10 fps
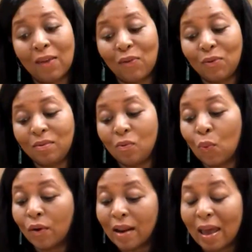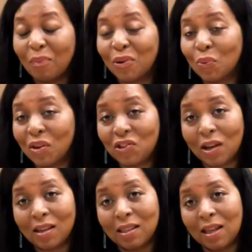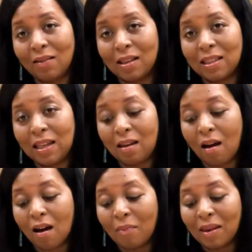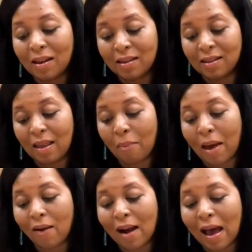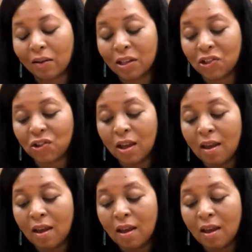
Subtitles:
if you weren't able to reach us here at City Hall because of that power outage,